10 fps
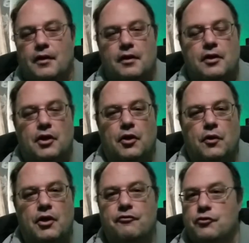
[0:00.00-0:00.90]
you know
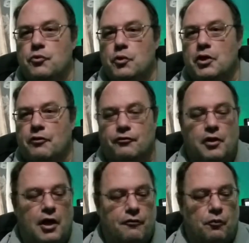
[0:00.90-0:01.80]
if you wanted to
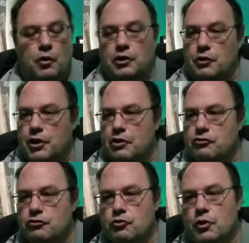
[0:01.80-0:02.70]
fly from one
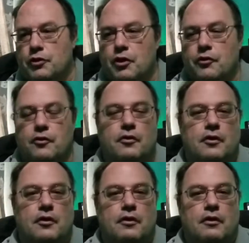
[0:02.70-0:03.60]
location to another,
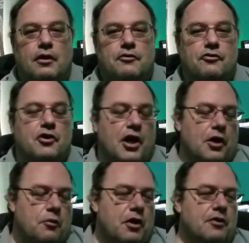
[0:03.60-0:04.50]
and just kind
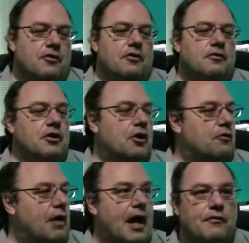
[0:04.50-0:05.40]
of wanted to, you know,
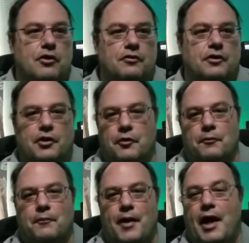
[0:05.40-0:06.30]
have it, you know,
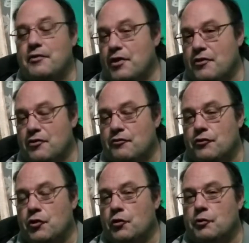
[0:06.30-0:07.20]
as, as if
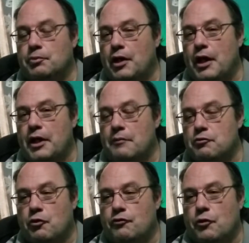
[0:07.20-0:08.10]
you're in the plane. I'm
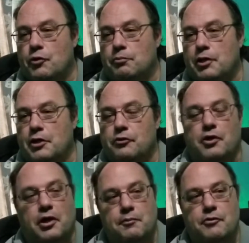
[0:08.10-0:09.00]
sure if you're in the plane, you're
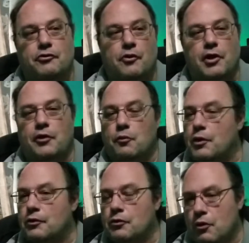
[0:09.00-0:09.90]
not going to be staring out the
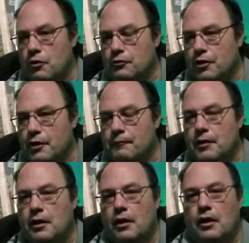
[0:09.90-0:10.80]
window the whole time.
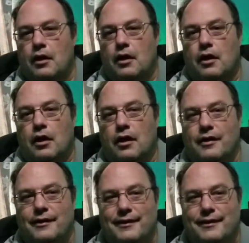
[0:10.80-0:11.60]
Uh,